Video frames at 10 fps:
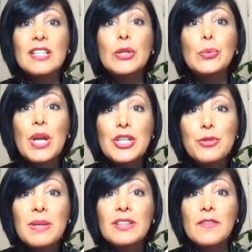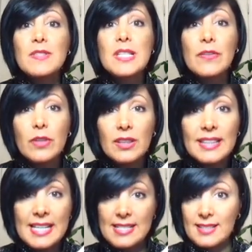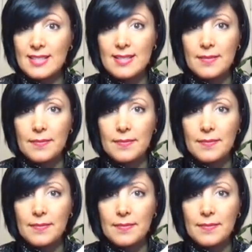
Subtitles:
arrangement of several disks.